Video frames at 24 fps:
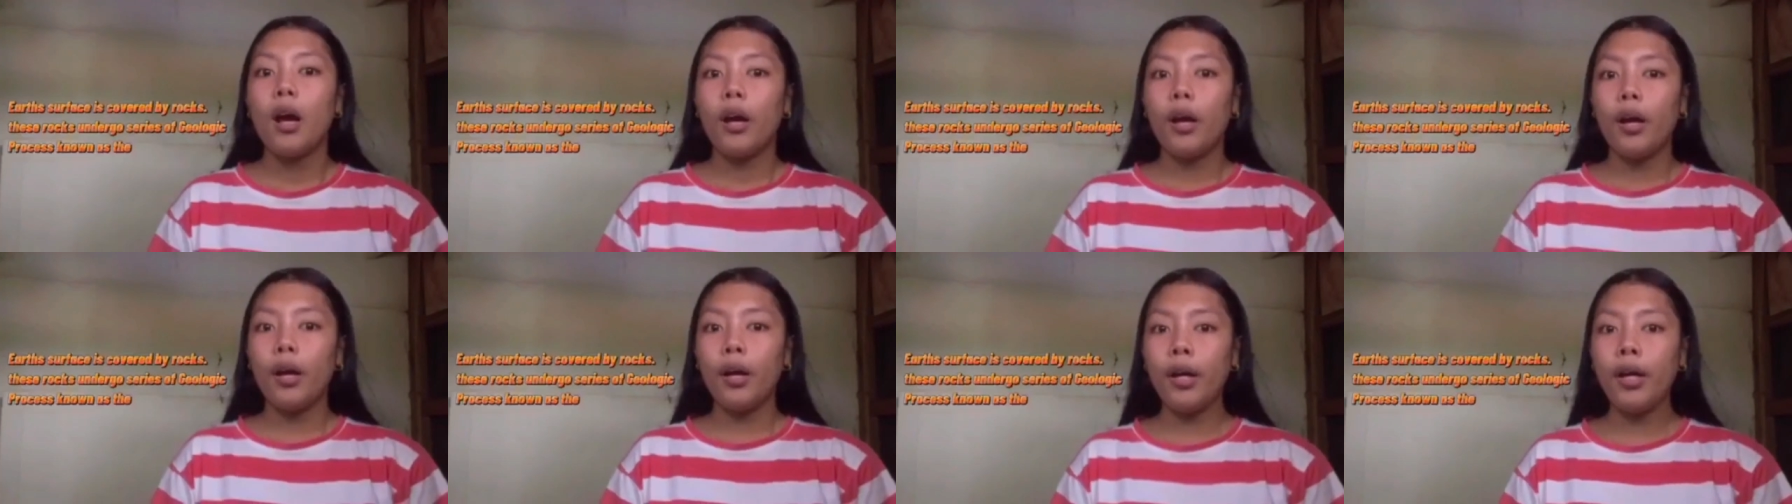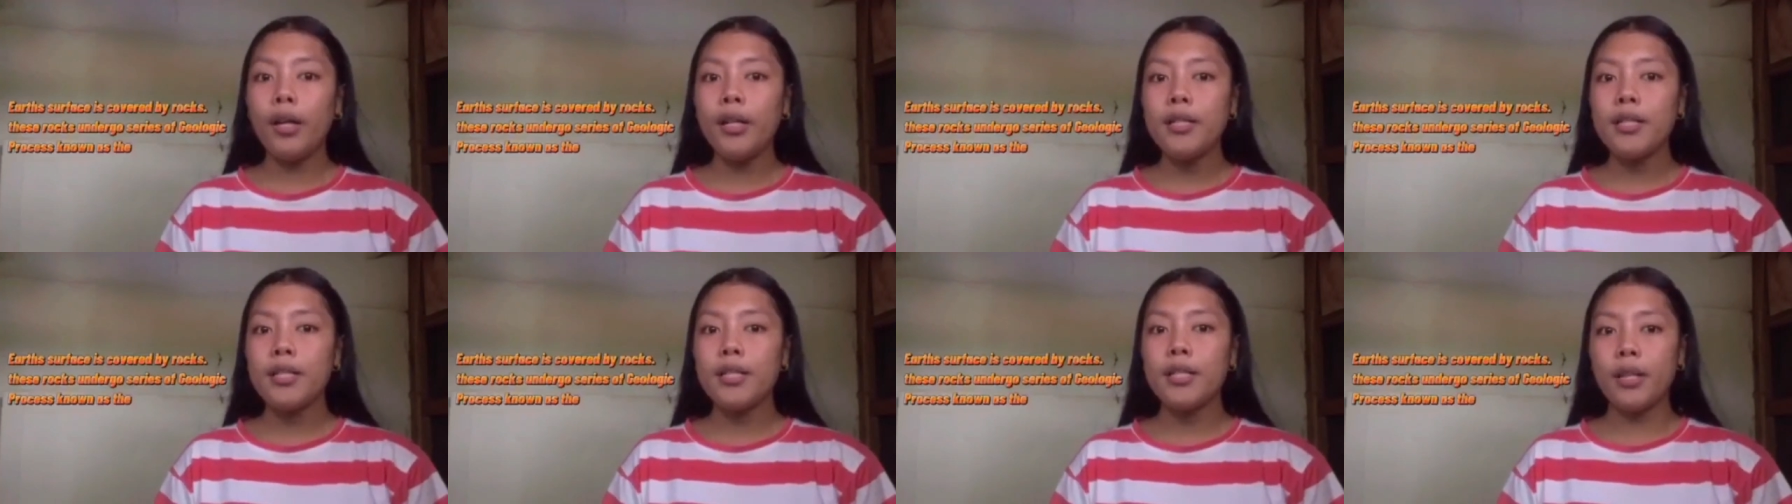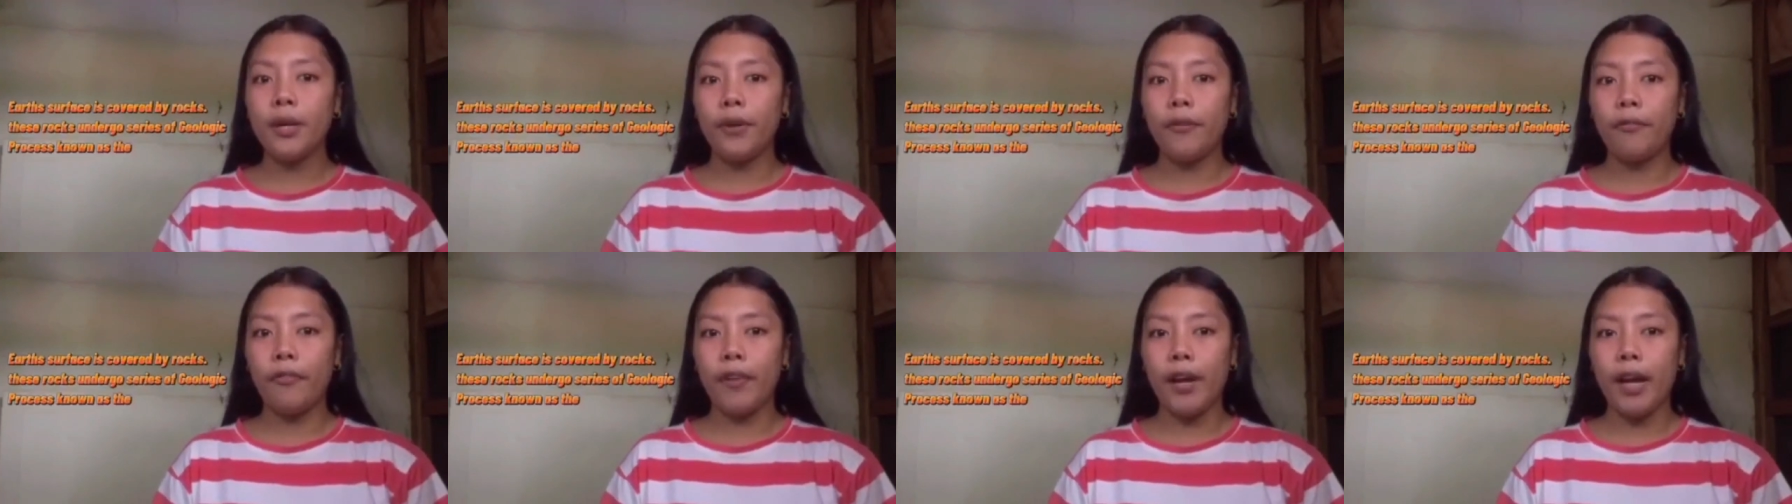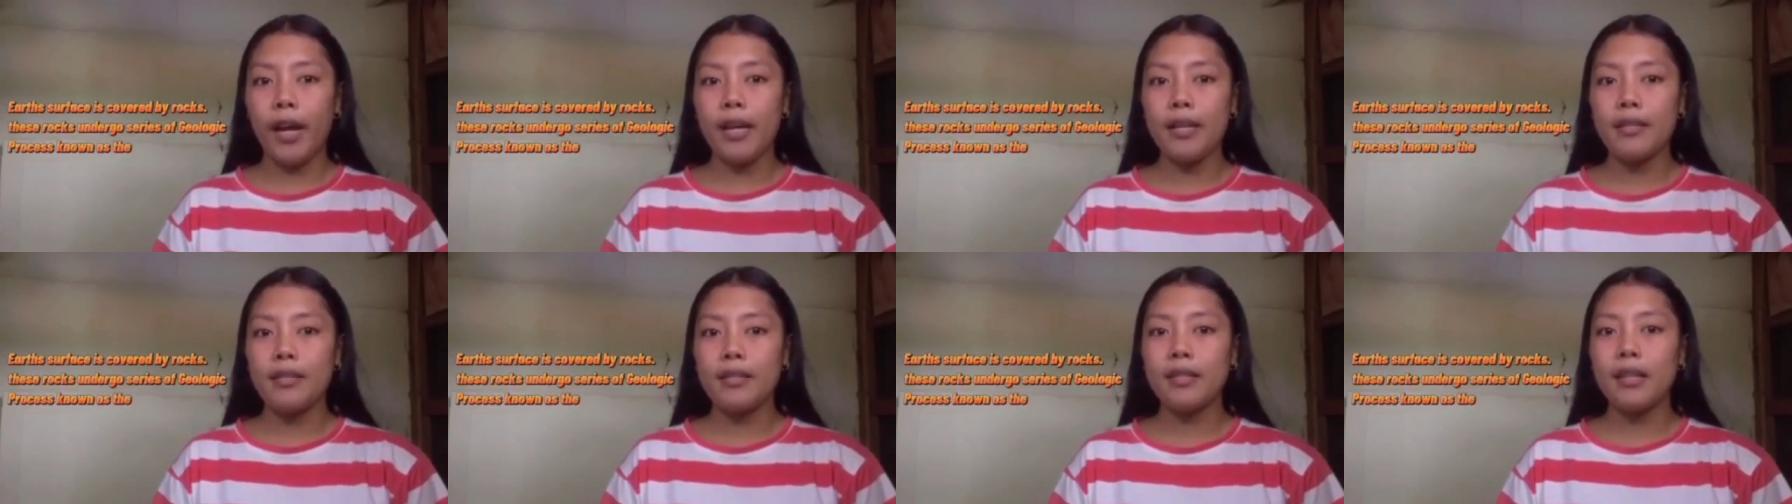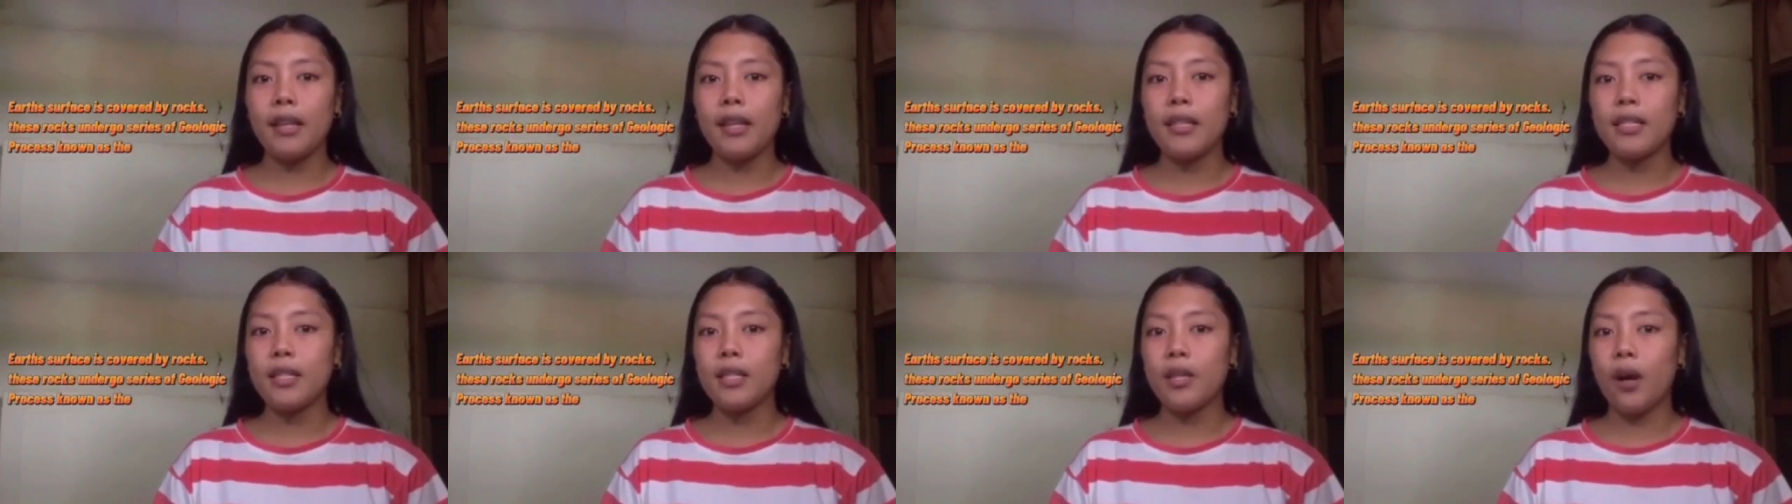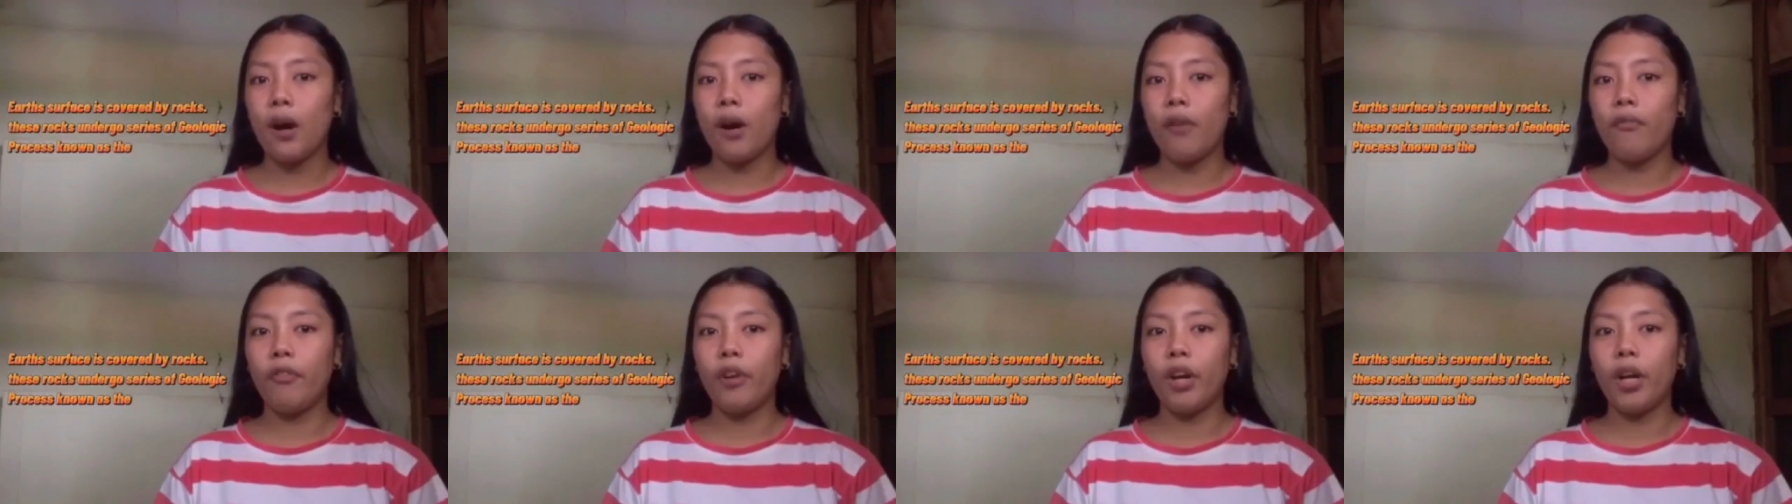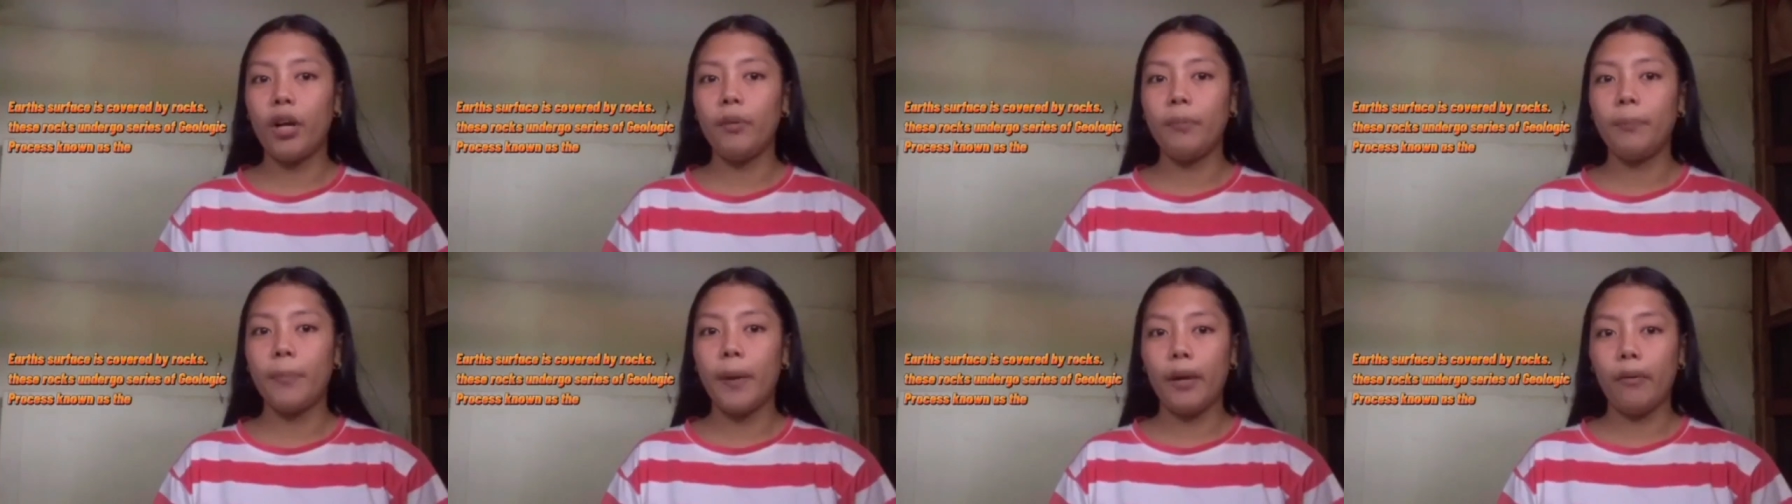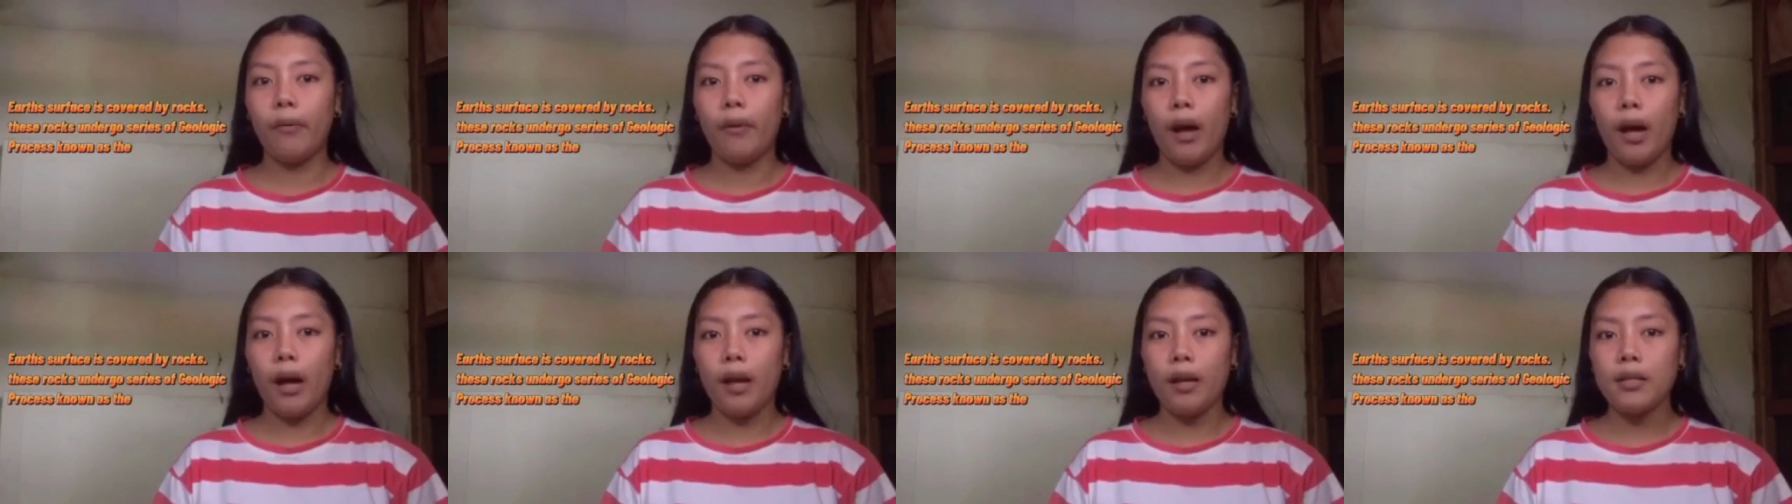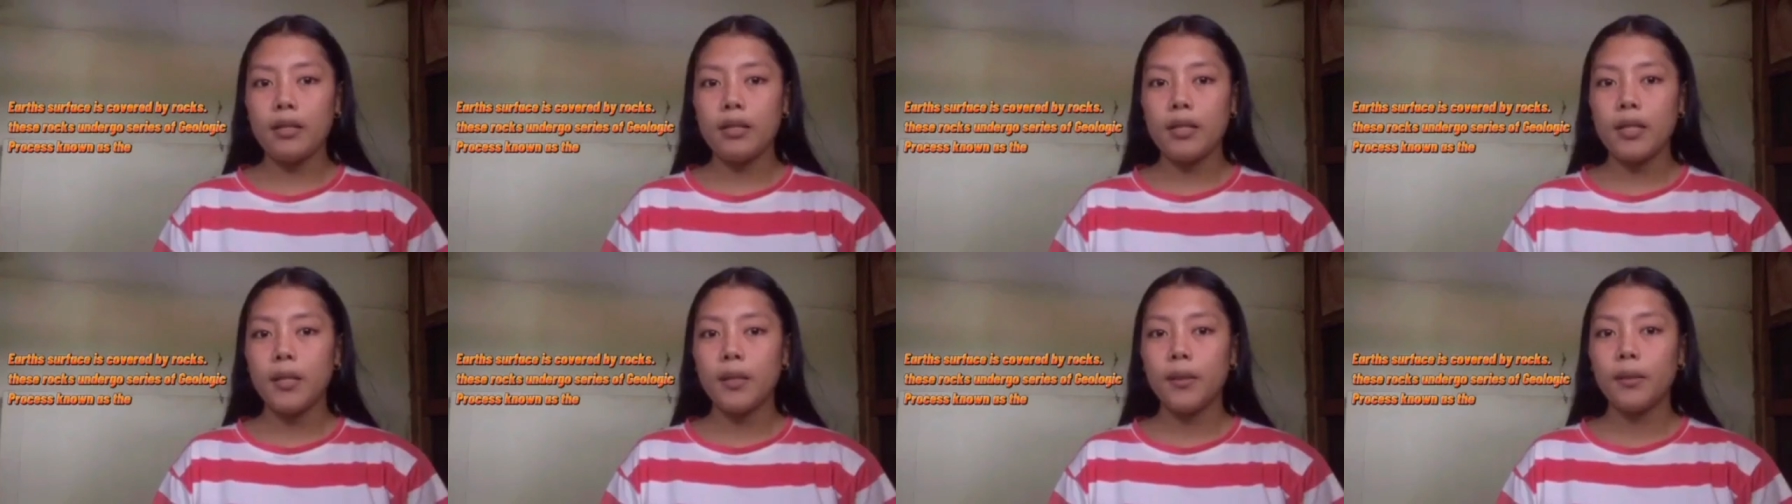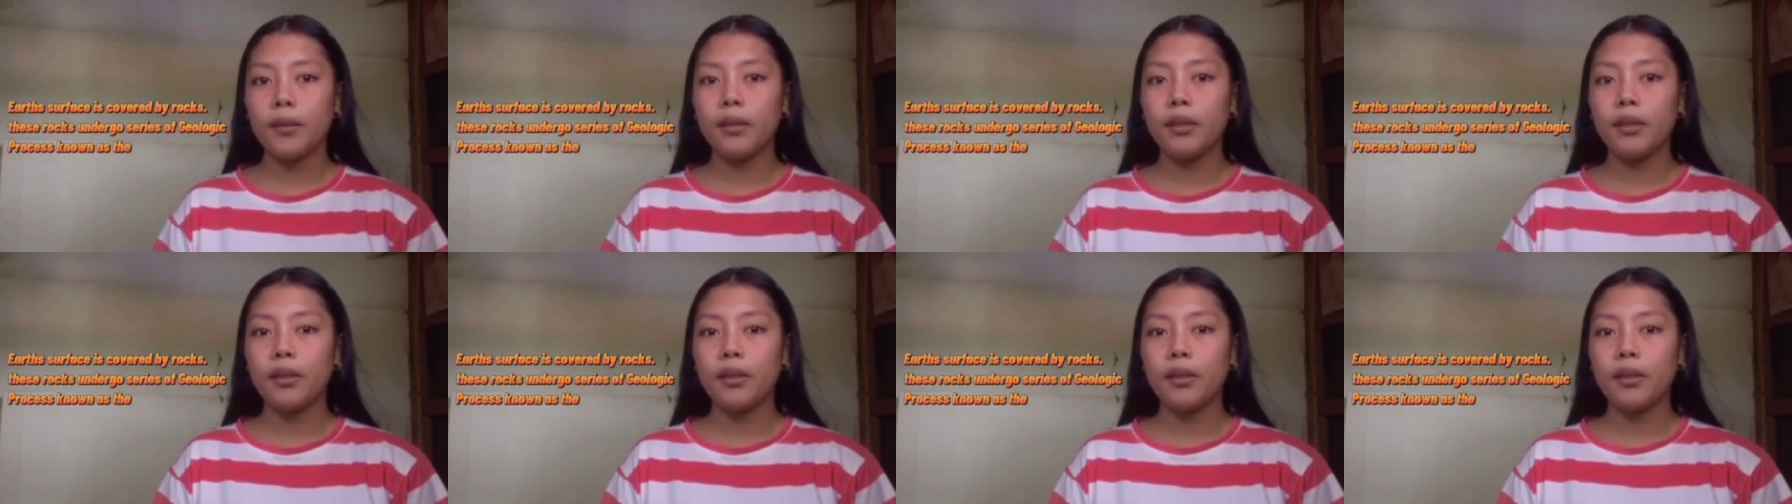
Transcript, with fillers: Earth's surface is covered by rocks.